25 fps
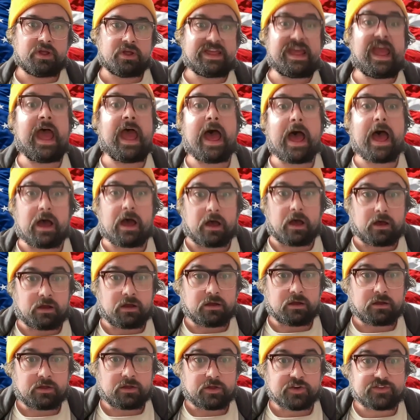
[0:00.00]
Yeah.
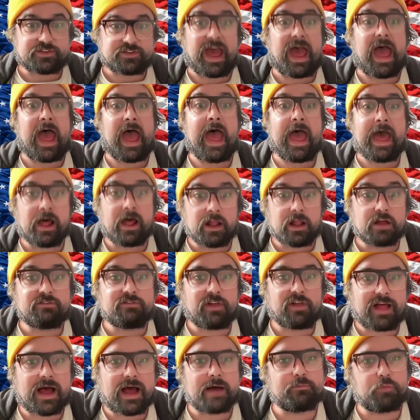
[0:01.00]
There's a hell
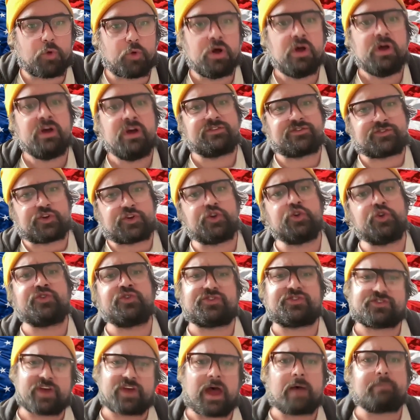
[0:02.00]
of a lot more. 2
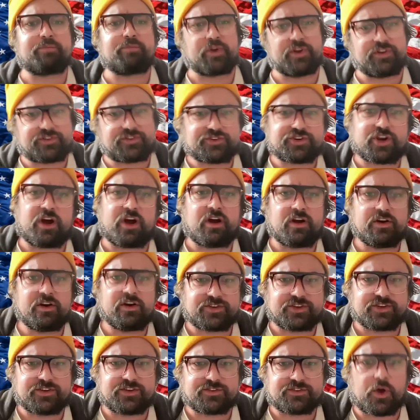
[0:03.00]
separate
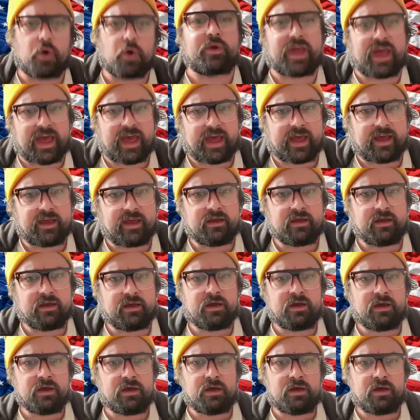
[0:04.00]
charges. Okay.